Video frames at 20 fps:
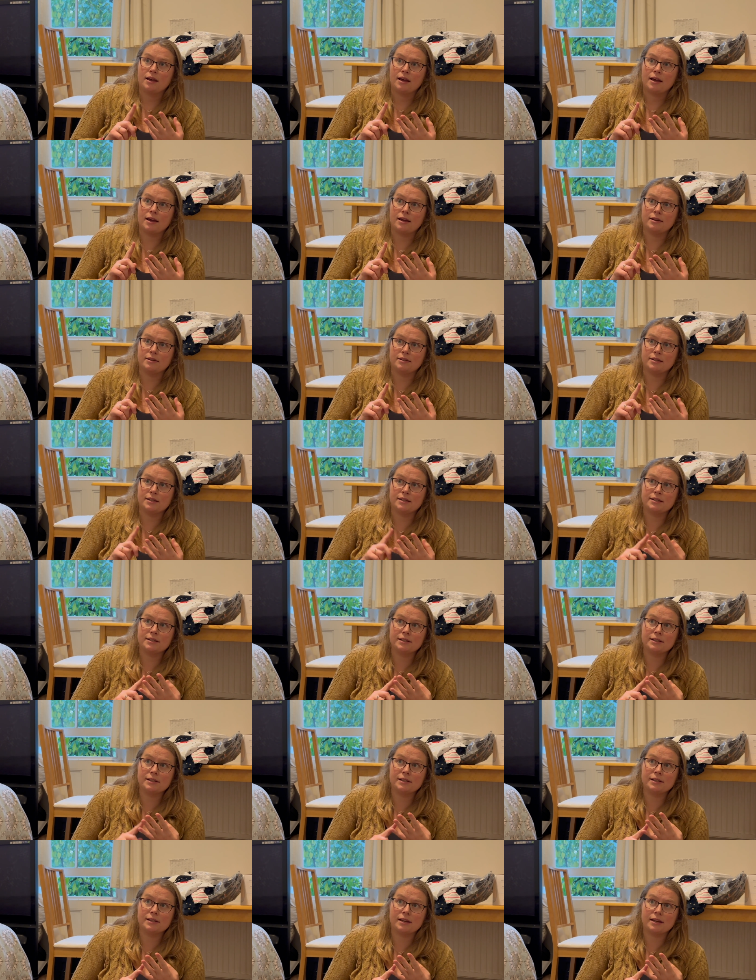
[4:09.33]
and
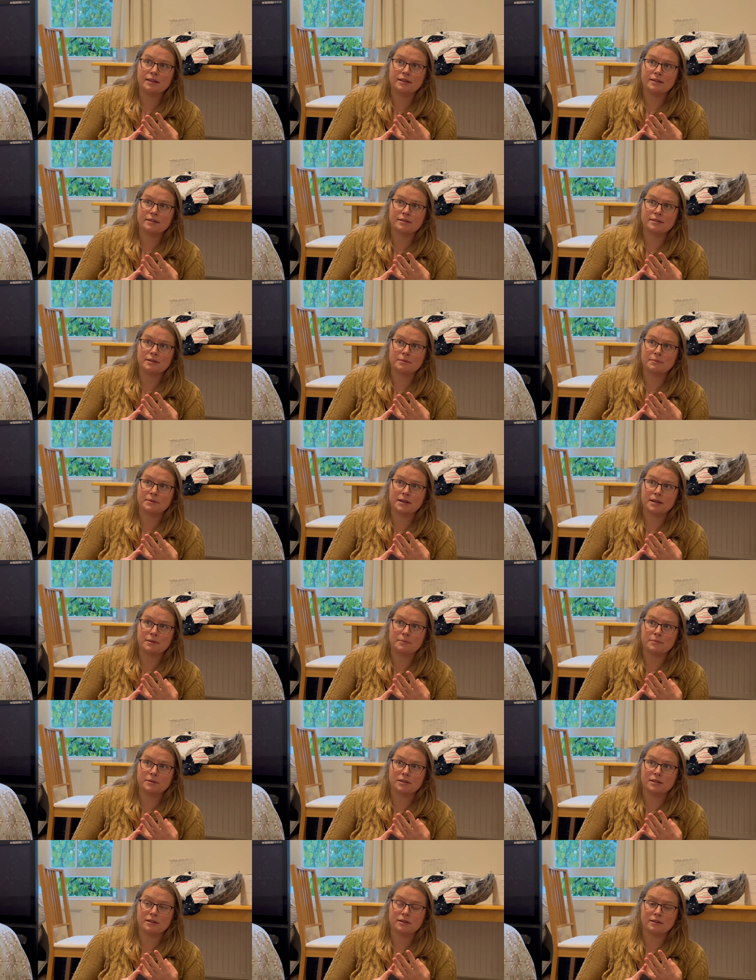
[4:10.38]
Italy, and then
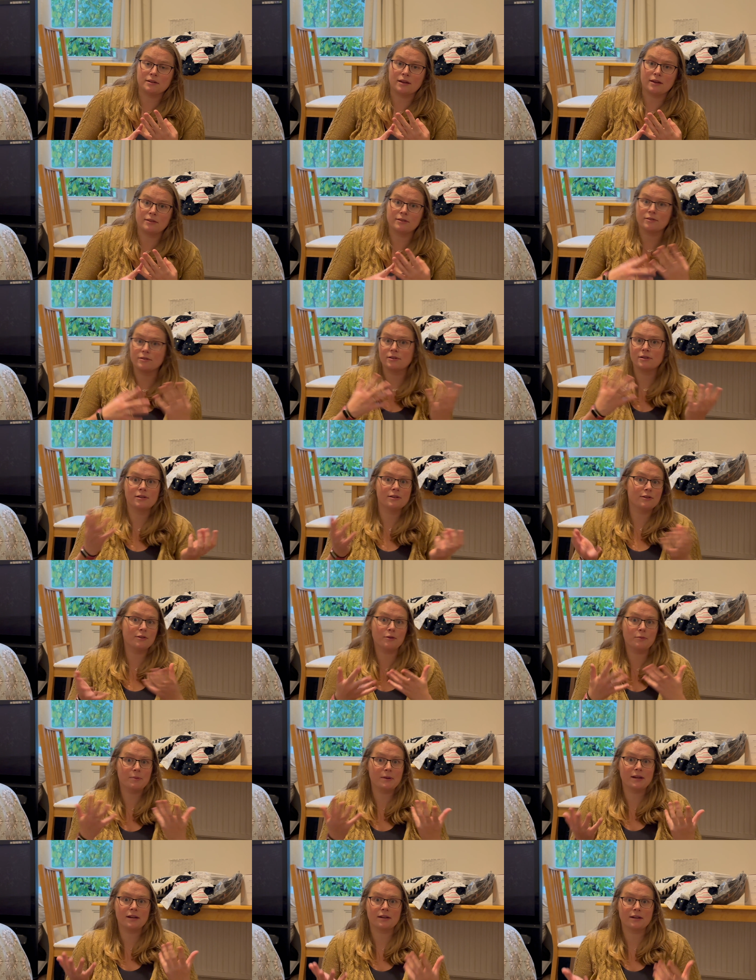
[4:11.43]
sometimes in other
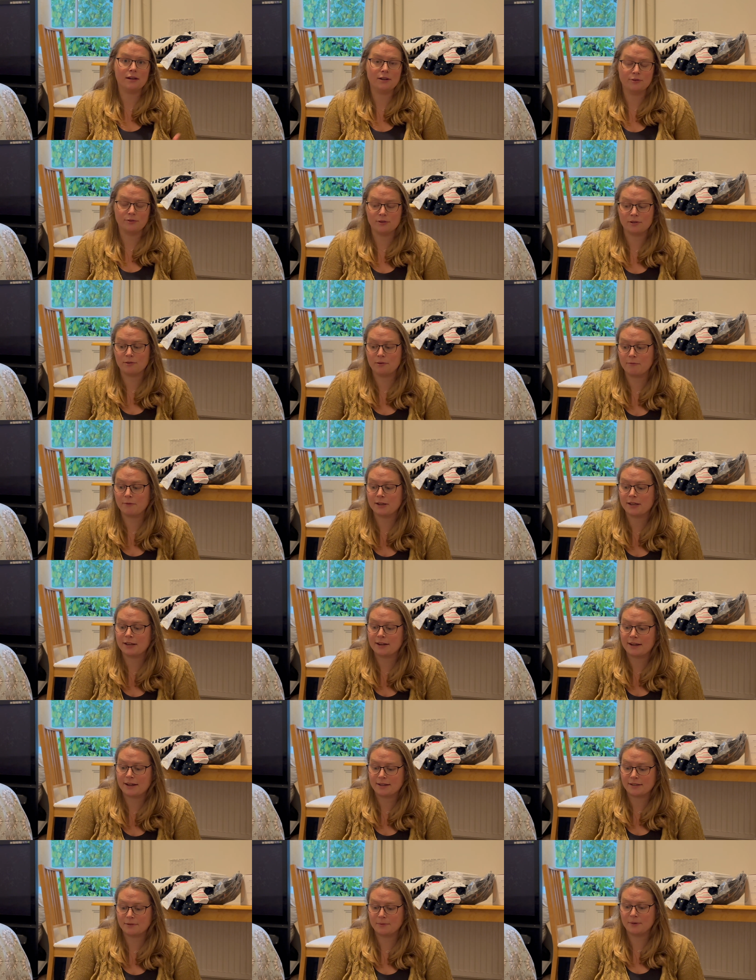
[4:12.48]
European countries when we get
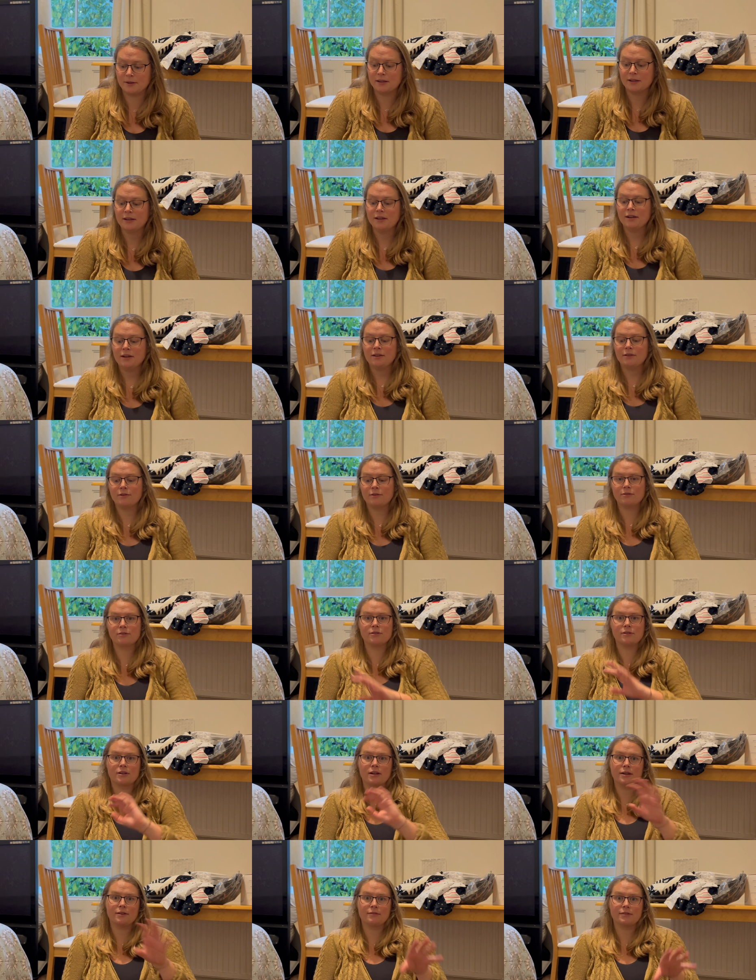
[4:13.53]
asked, but those are
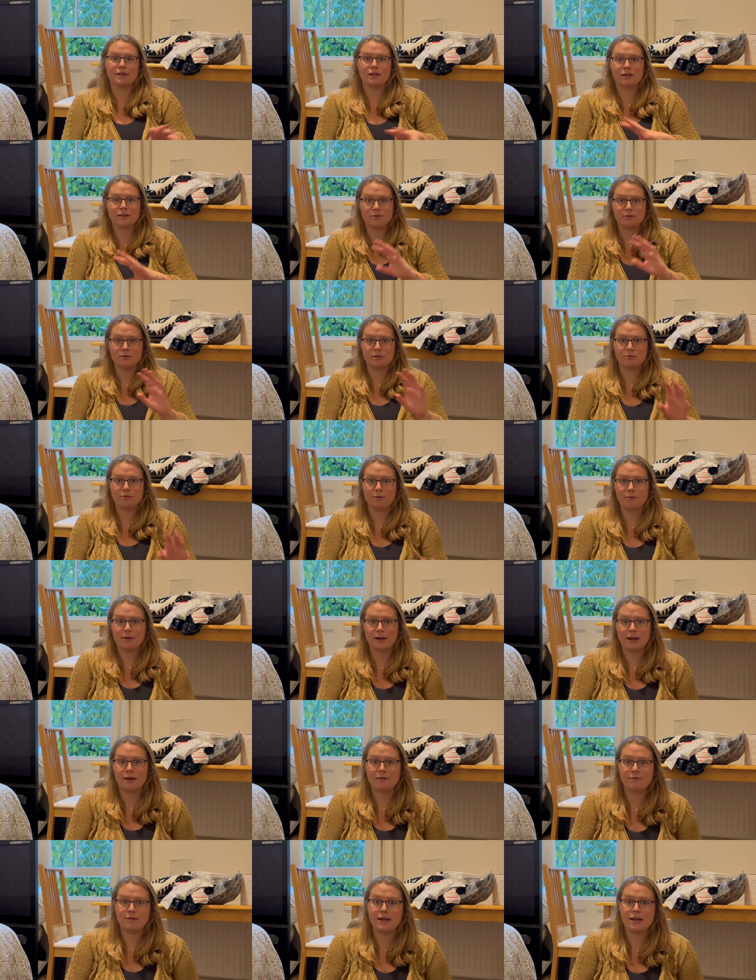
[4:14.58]
kind of the countries where we
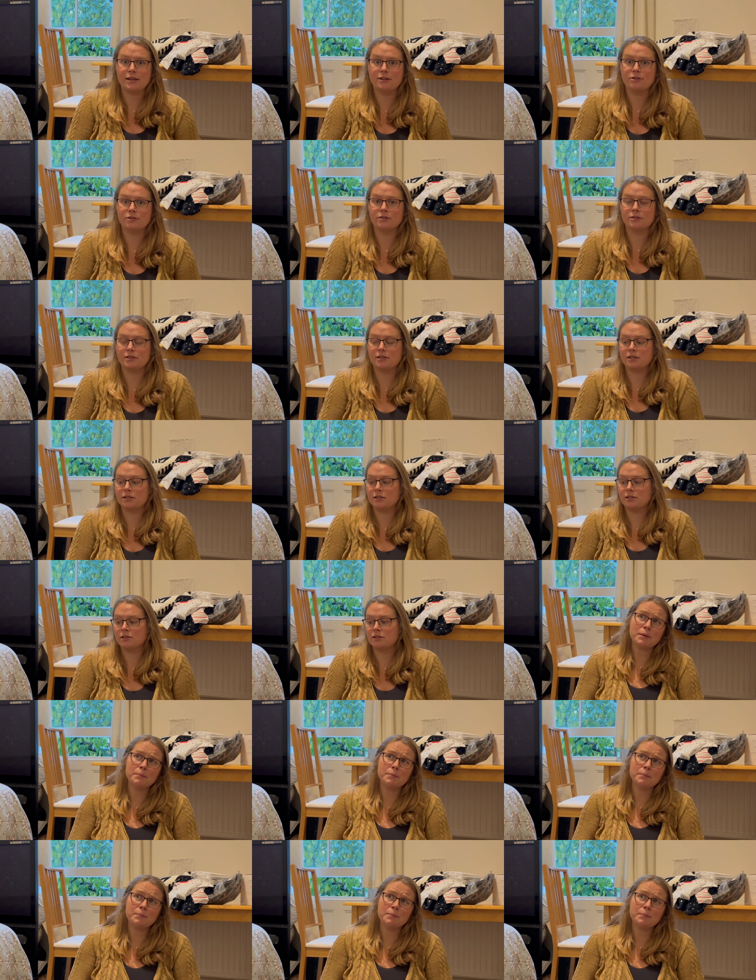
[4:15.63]
have agencies.